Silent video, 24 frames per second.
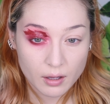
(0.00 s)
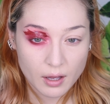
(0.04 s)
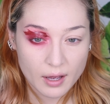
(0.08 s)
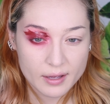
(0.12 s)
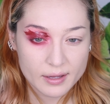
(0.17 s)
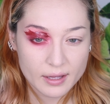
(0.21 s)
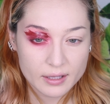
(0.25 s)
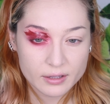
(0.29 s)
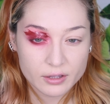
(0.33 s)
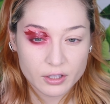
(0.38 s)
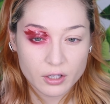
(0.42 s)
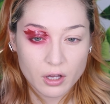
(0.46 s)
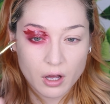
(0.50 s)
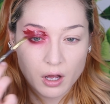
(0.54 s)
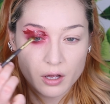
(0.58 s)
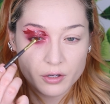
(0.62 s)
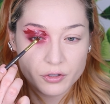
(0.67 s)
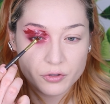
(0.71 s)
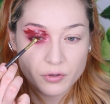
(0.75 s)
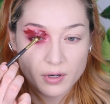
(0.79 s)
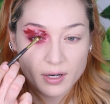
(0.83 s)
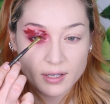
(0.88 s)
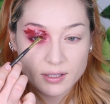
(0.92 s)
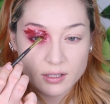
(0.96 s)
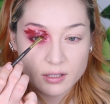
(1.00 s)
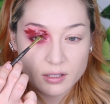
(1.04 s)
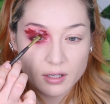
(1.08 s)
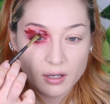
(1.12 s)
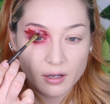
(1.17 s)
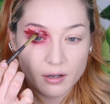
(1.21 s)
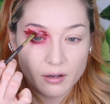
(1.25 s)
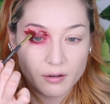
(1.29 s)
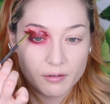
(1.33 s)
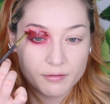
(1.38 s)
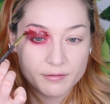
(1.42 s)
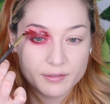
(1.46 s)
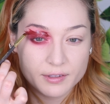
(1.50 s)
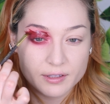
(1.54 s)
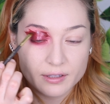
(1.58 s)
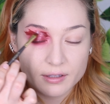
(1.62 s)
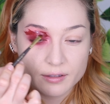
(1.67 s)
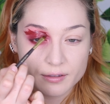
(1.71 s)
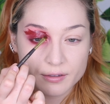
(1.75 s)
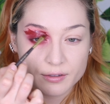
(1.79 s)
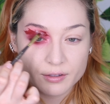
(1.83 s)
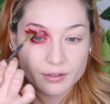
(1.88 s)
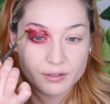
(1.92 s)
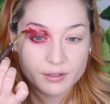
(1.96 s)
I like the contrast of
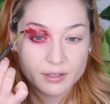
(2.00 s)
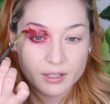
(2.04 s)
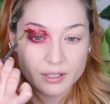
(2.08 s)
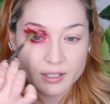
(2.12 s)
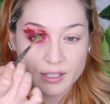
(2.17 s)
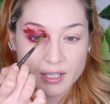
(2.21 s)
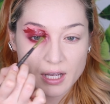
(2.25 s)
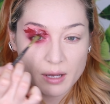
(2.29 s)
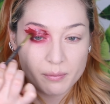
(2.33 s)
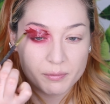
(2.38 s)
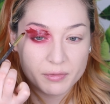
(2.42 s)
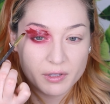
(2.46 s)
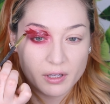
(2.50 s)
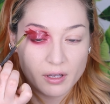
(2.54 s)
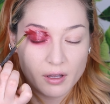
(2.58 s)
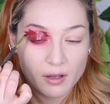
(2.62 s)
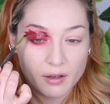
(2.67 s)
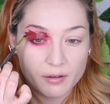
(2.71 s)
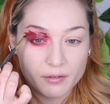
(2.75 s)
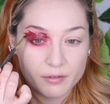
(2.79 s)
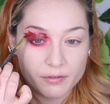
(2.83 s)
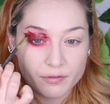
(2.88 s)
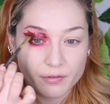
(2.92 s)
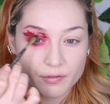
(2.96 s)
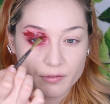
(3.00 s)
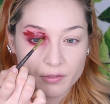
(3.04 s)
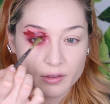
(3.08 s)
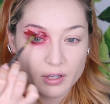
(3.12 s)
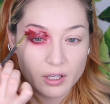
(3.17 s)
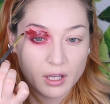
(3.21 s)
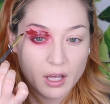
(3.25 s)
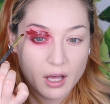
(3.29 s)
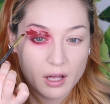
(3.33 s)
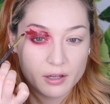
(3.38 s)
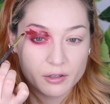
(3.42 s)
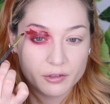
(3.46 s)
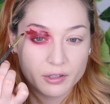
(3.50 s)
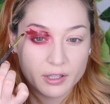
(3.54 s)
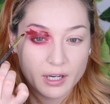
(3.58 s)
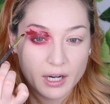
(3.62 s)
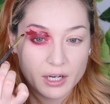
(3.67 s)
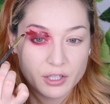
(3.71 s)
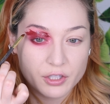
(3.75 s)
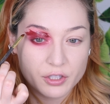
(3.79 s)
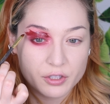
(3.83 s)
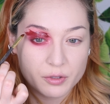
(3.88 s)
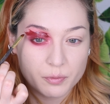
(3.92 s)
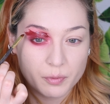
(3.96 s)
the depth of the color that
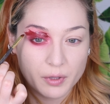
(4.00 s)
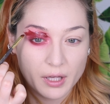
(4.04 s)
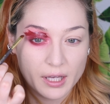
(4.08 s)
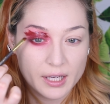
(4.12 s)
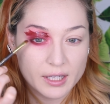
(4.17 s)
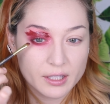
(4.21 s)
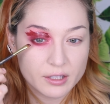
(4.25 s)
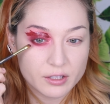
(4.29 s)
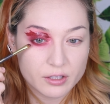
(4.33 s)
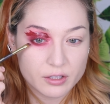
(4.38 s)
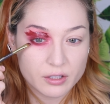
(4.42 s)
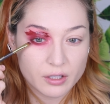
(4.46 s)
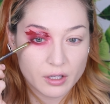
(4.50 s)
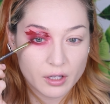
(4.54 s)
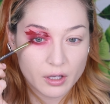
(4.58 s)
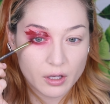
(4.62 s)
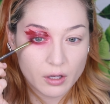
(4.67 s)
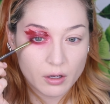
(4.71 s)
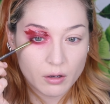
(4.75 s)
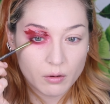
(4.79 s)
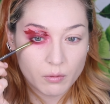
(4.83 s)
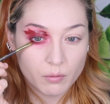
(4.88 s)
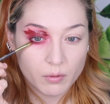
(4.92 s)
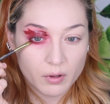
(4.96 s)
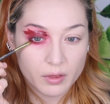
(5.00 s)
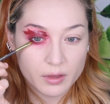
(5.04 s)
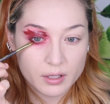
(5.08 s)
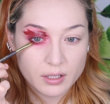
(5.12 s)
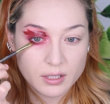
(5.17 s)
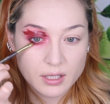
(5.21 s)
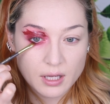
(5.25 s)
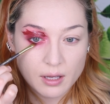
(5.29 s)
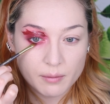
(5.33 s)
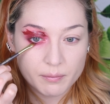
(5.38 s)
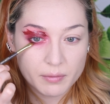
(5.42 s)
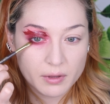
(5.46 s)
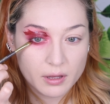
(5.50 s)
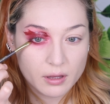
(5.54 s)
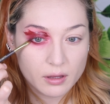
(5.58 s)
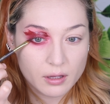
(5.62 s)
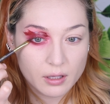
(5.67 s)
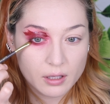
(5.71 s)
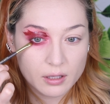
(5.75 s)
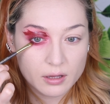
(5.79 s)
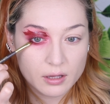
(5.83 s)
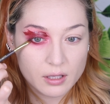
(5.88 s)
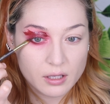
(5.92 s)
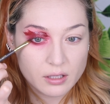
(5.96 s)
I just placed with the depth
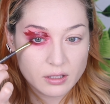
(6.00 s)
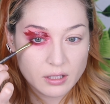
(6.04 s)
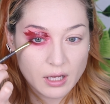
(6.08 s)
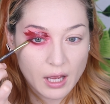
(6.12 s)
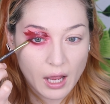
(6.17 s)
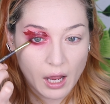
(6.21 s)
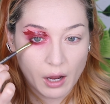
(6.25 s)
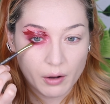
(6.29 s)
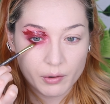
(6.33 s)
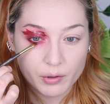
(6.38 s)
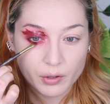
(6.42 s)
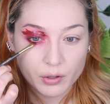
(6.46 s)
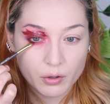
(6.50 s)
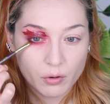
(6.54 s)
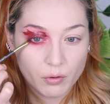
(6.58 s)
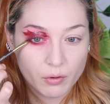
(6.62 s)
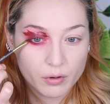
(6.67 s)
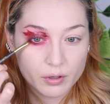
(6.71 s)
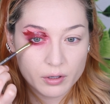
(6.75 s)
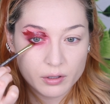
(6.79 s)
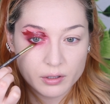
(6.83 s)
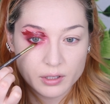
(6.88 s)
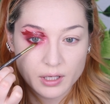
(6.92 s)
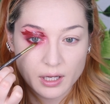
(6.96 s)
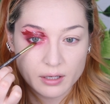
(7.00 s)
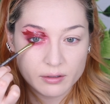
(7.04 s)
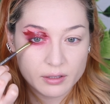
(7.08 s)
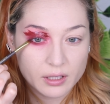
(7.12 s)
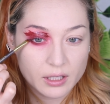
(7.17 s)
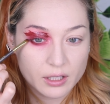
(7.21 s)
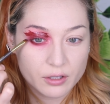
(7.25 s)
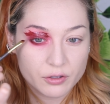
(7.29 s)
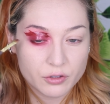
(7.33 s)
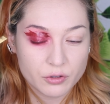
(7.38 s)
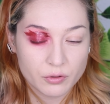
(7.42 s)
in this outer corner down here.